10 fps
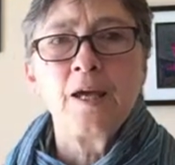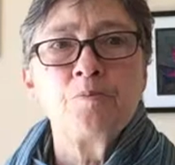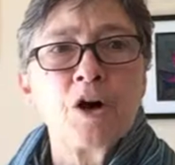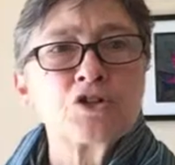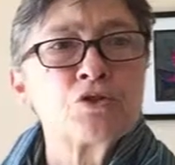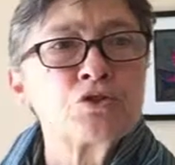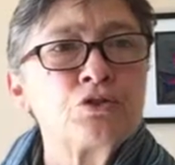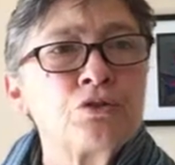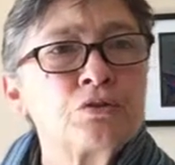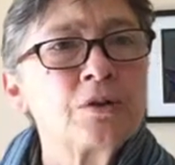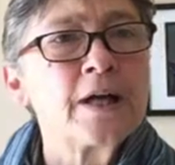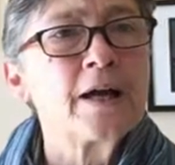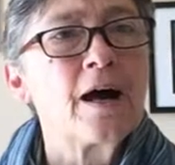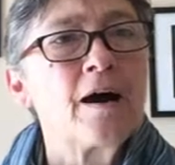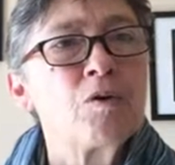In Module 2,
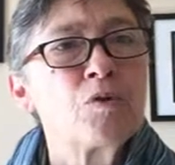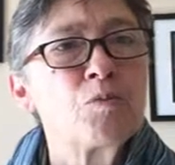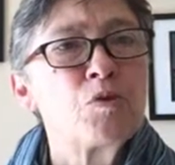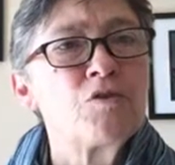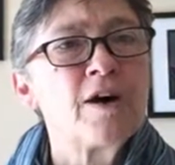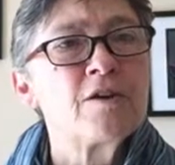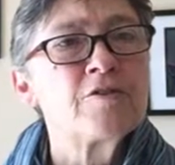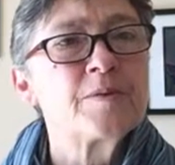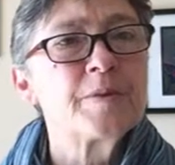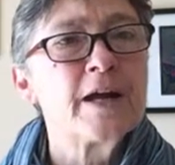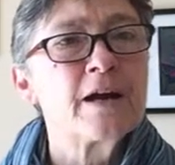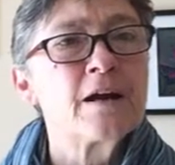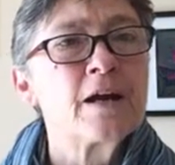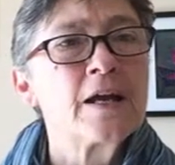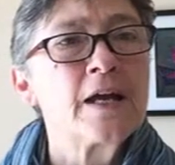we'll move on from
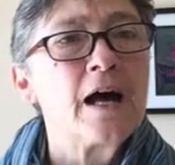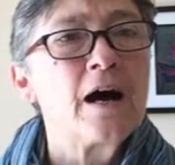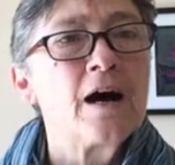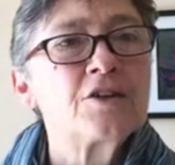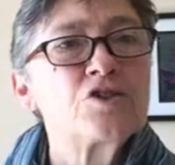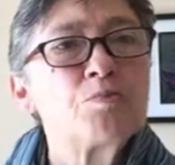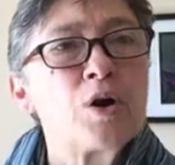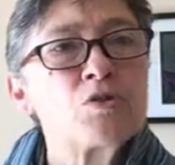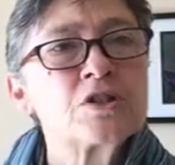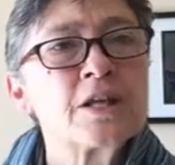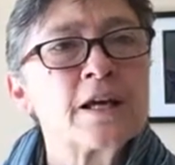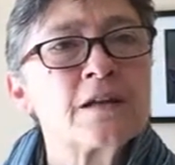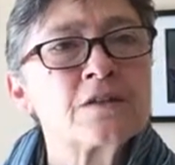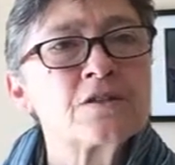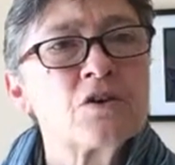there to
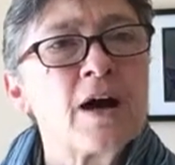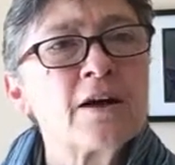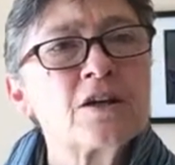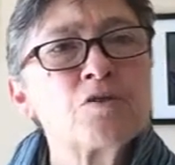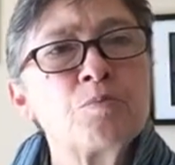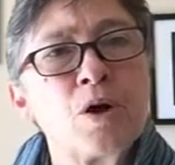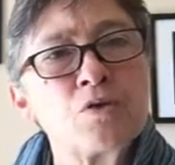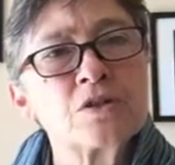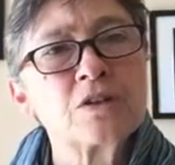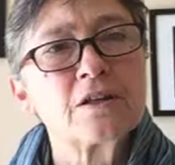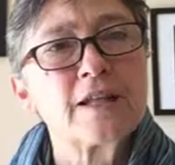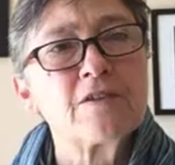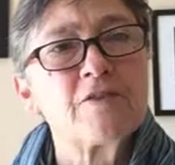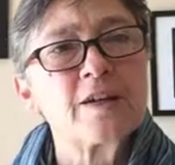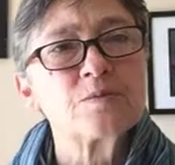posting. So how do you post on
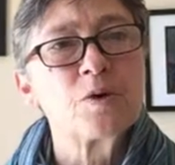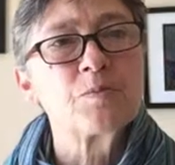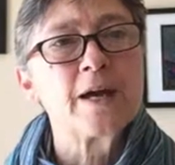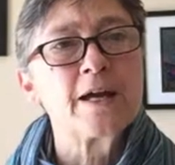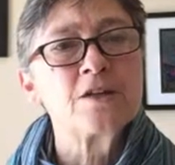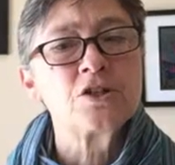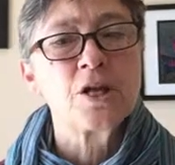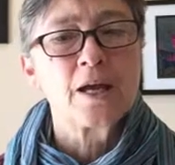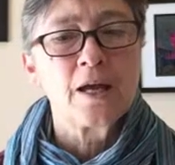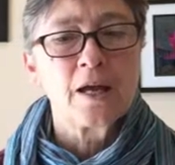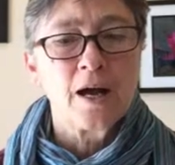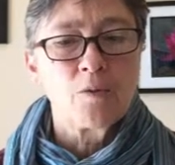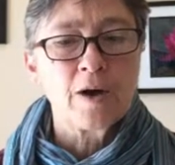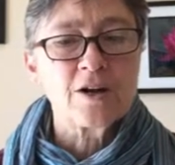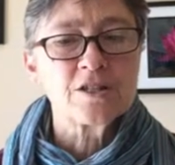that Facebook page?
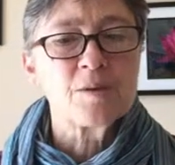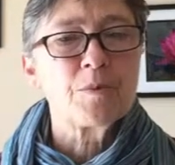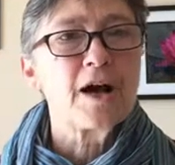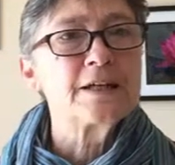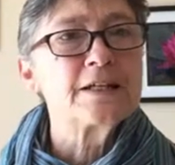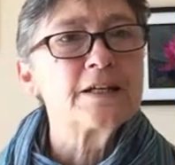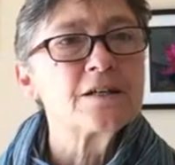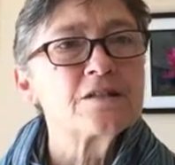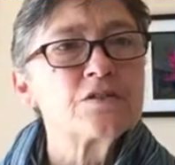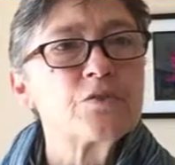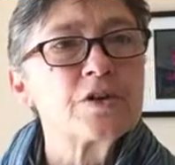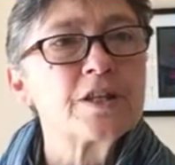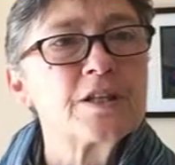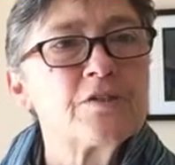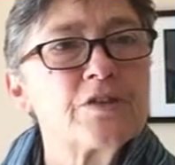What are some ideas for
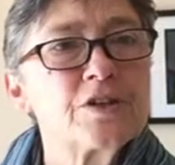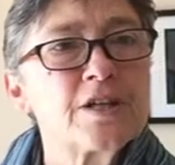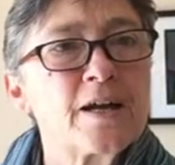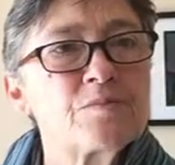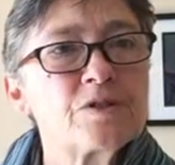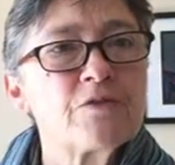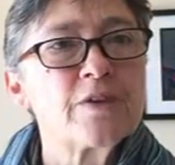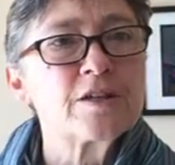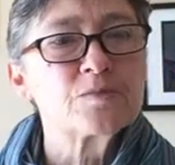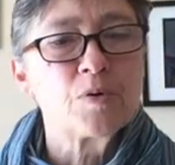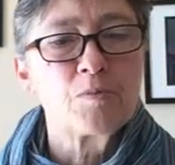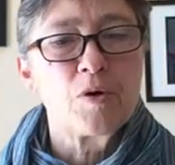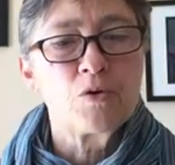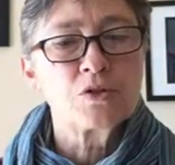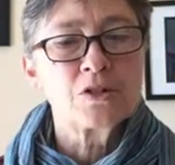the different types of Facebook
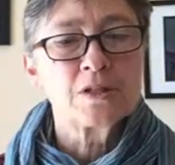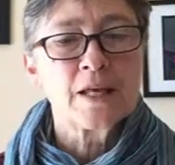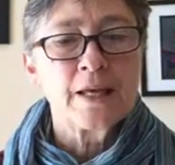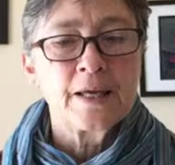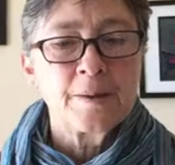posts?